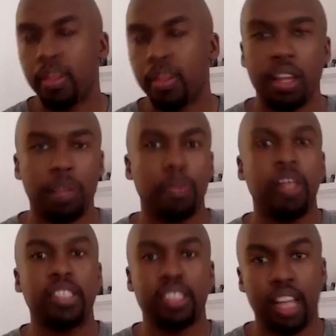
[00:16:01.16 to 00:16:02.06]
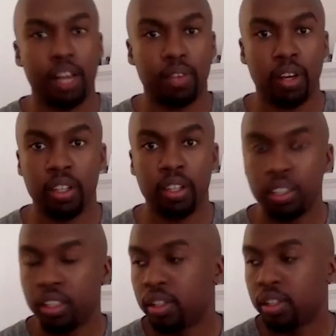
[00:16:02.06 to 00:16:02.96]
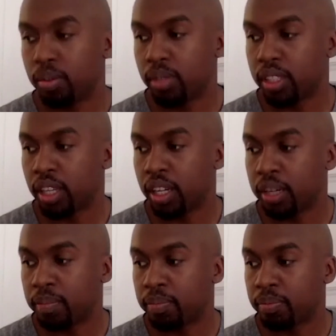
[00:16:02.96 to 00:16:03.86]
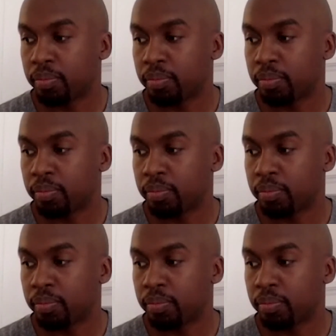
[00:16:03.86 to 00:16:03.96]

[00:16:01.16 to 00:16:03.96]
in the places that I've gone, which um,